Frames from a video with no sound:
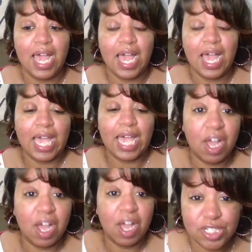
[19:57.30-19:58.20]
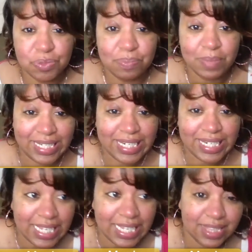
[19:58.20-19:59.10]
I know how much you may
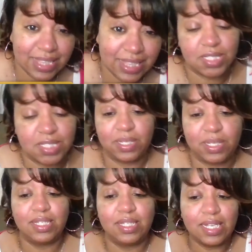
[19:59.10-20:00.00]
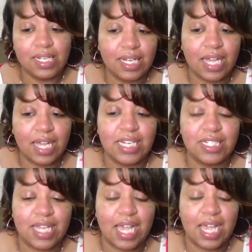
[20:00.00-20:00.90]
need this, but ah, I just,
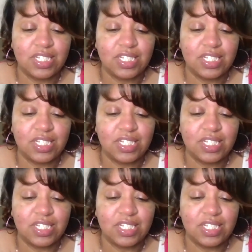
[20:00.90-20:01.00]
I just